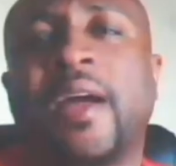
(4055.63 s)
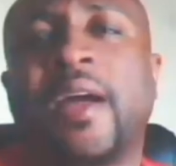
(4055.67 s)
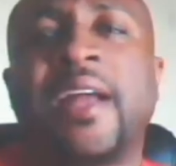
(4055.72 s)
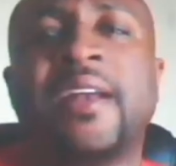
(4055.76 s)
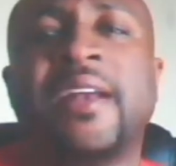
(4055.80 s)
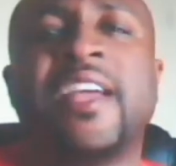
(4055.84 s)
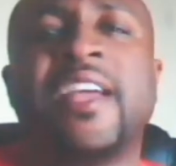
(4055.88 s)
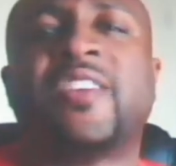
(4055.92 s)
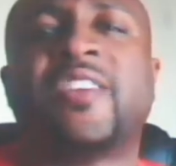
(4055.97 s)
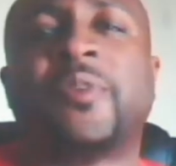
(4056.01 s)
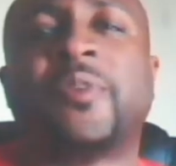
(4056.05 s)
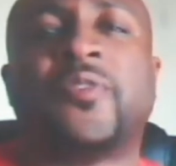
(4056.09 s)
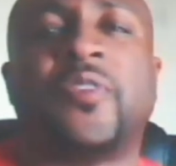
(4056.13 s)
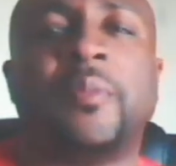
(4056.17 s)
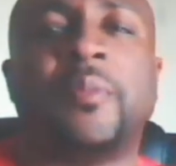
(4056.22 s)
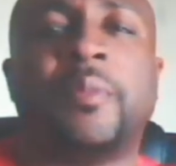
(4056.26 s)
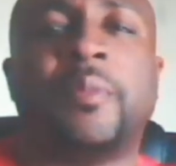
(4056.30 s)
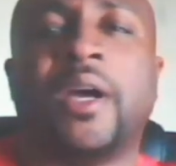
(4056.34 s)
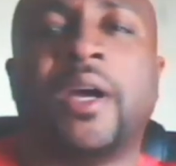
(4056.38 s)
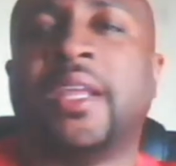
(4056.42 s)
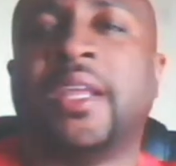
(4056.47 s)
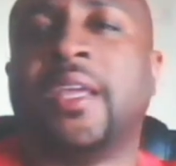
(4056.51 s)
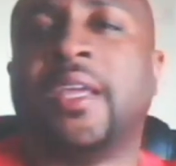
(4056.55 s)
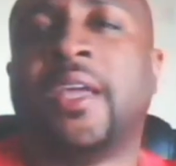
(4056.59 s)
not desperate for
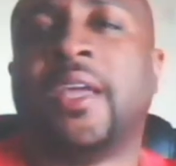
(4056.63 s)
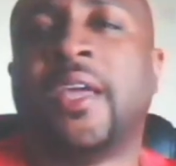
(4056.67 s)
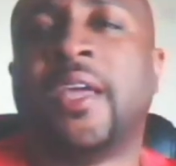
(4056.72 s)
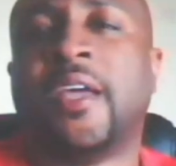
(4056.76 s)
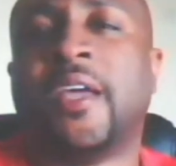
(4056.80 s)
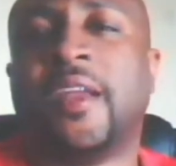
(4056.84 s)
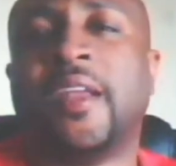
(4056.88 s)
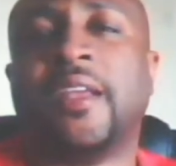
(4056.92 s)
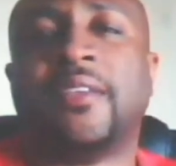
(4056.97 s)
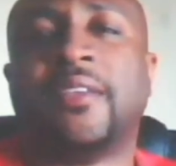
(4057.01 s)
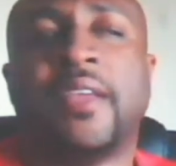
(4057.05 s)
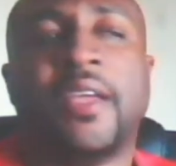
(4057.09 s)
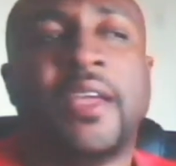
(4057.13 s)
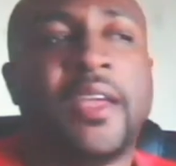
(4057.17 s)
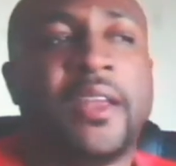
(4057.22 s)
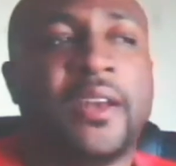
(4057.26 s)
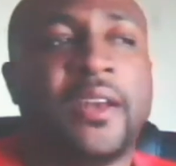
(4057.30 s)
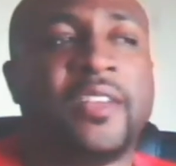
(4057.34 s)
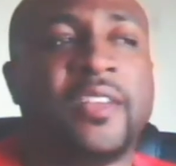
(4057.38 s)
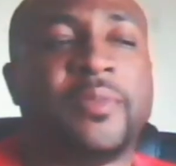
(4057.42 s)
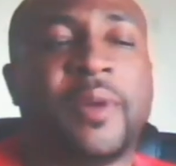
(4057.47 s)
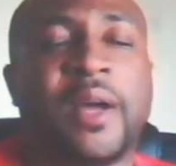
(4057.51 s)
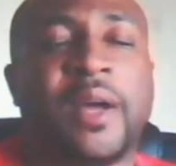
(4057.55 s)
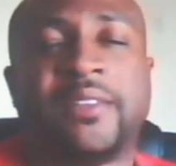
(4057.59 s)
money.
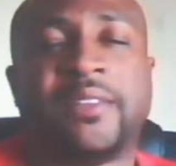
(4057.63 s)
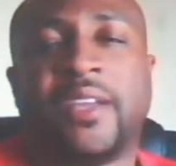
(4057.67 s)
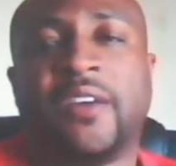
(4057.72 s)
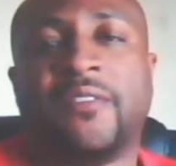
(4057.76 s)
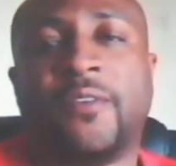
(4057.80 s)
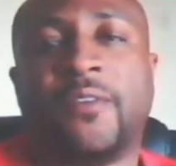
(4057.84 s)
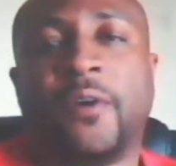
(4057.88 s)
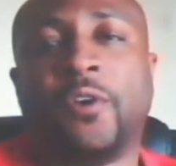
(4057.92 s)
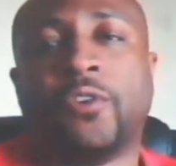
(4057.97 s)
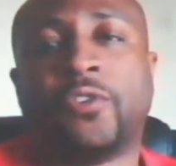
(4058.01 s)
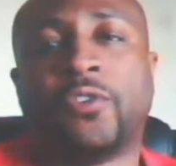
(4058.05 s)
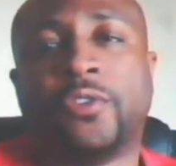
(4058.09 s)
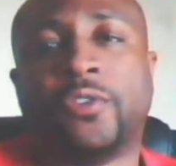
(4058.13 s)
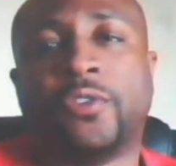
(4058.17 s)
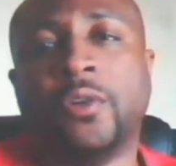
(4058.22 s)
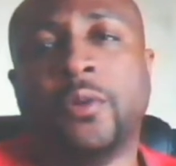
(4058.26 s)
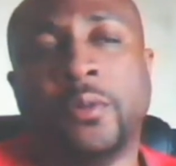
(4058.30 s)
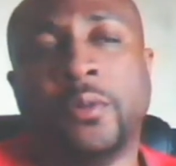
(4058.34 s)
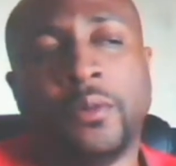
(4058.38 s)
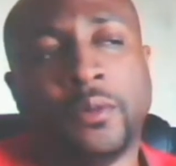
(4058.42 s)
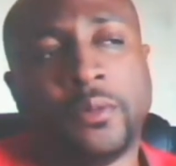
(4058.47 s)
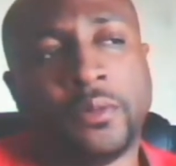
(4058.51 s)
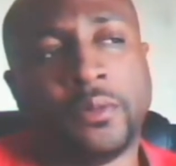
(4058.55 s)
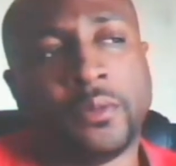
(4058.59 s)
That's why I tell folks
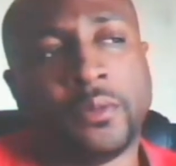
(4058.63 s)
too.